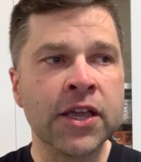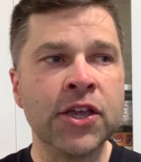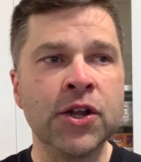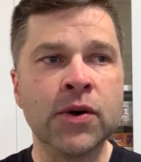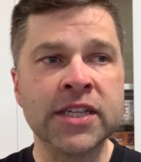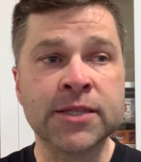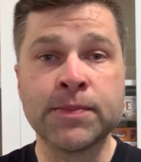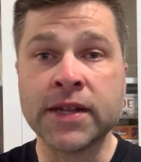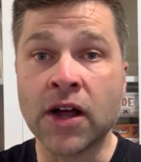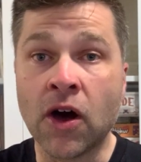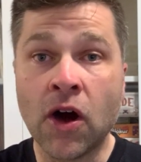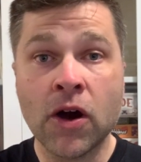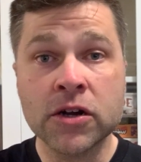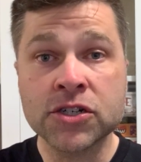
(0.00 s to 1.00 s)
You know, it's
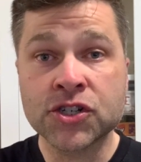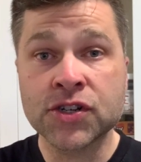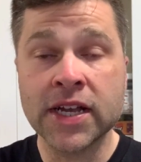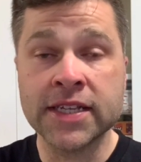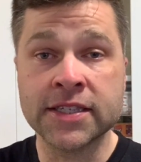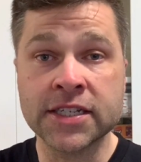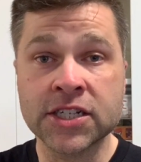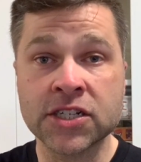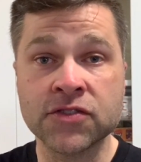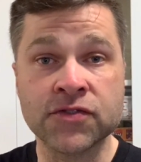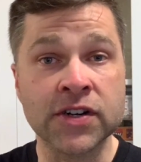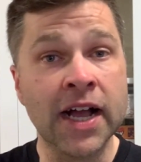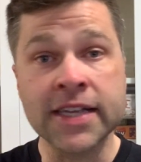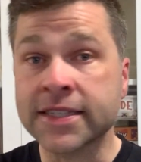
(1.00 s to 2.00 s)
been a hard
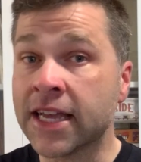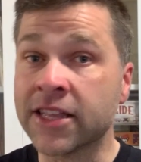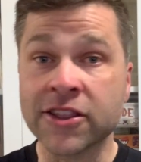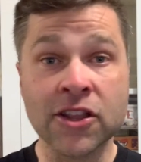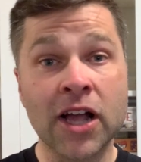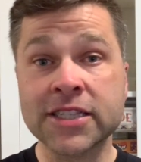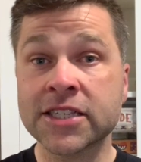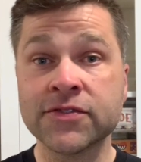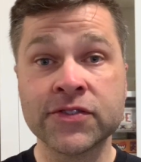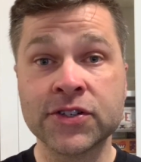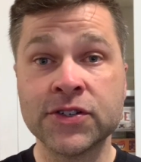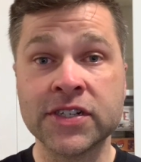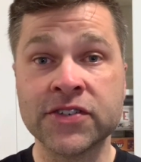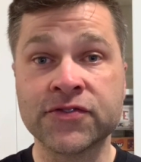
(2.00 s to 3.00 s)
transition for us and lots
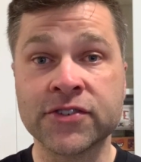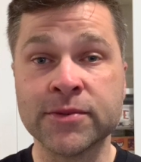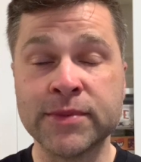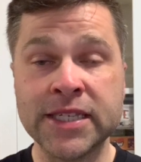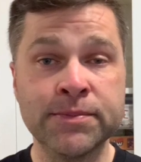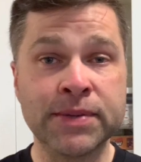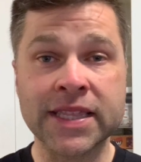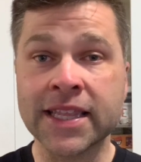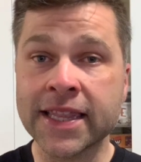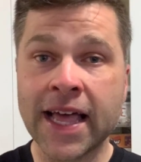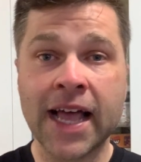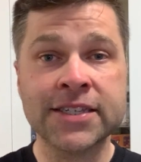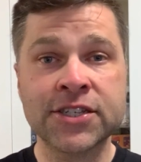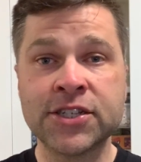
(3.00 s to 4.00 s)
of learning for me, but the
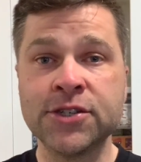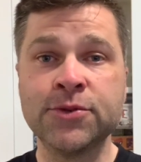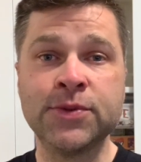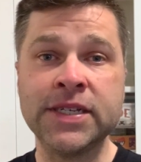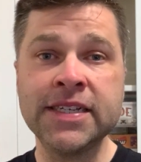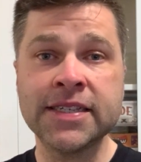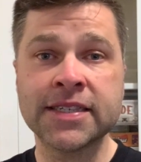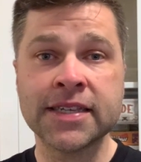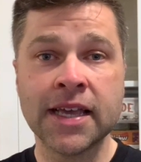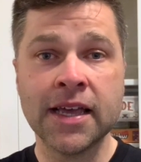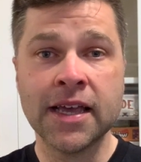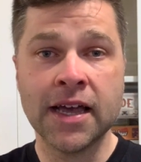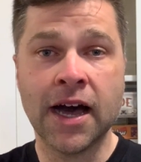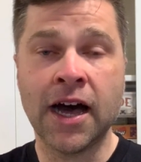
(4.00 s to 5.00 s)
last 2 weeks
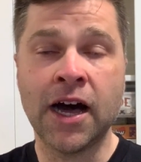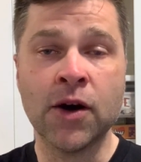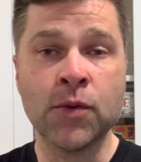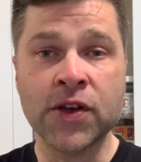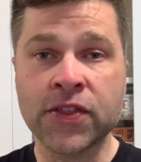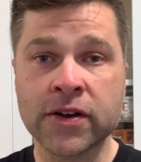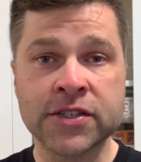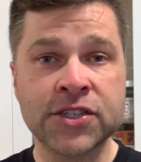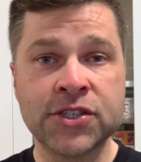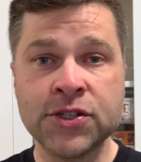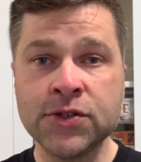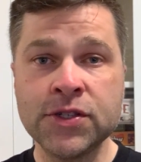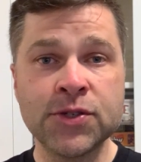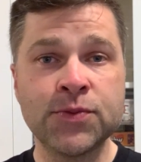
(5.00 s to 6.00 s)
with our
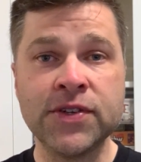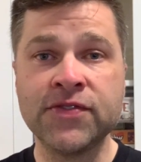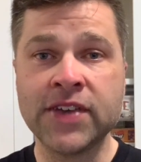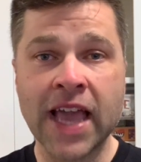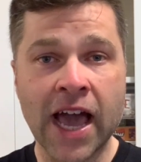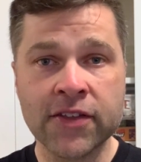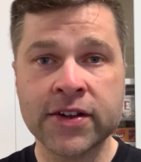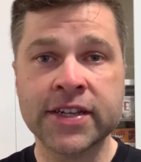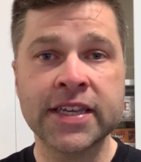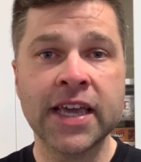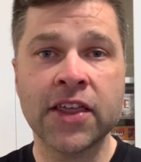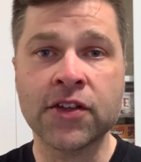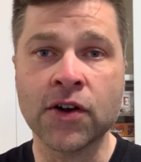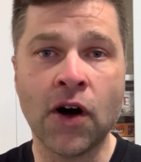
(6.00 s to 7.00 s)
students, we've gathered
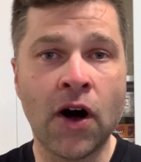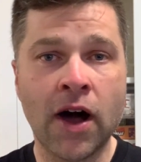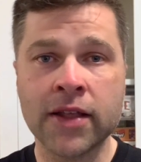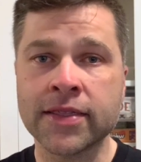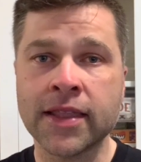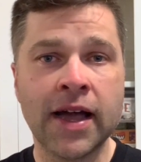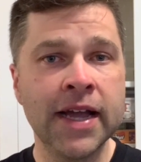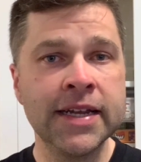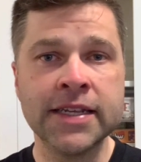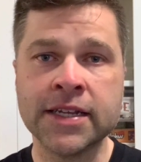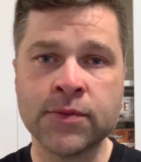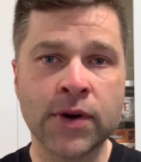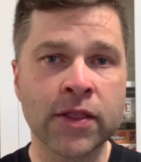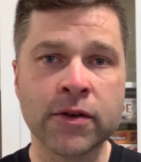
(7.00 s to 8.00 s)
together
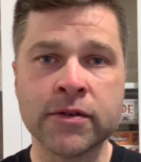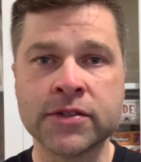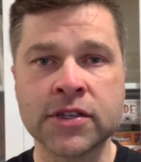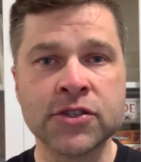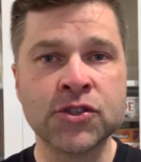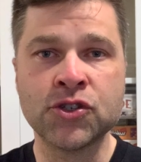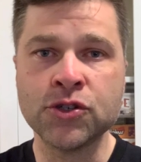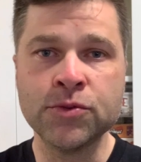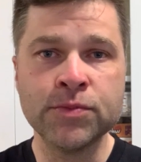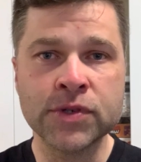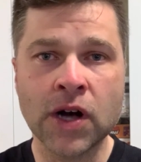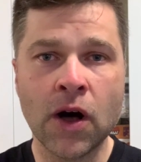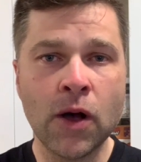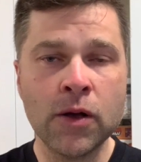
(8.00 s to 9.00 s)
online in one of those
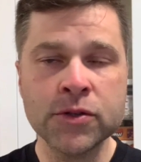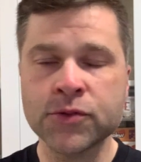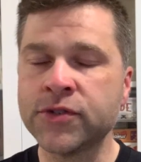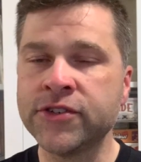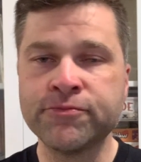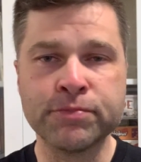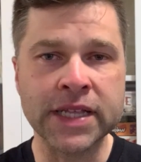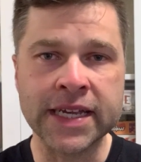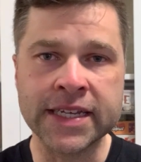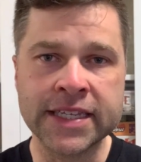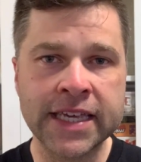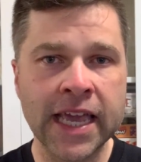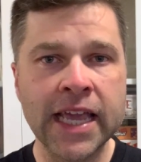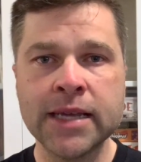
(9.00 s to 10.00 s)
Zoom calls. We've
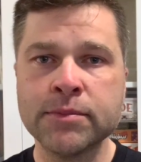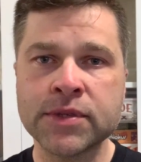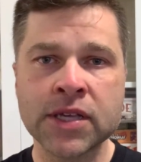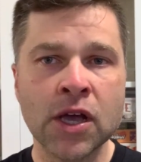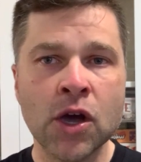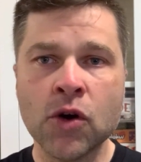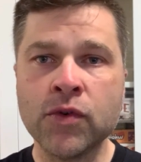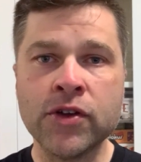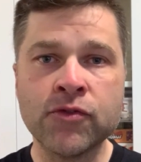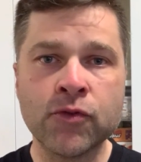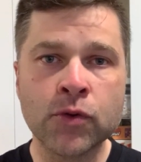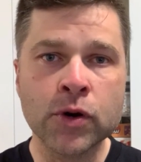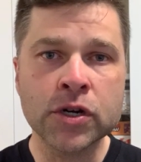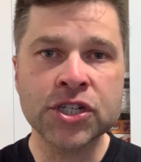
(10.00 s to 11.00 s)
played games,
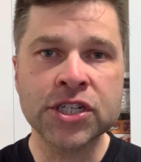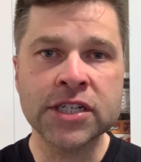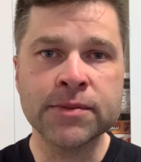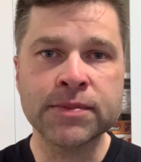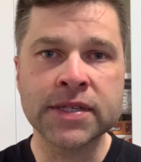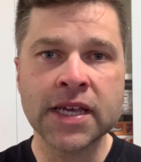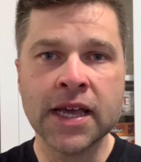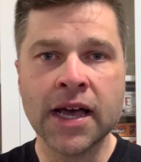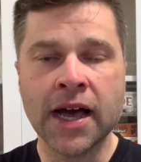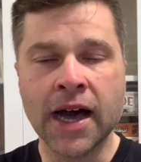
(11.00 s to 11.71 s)
we've worshiped,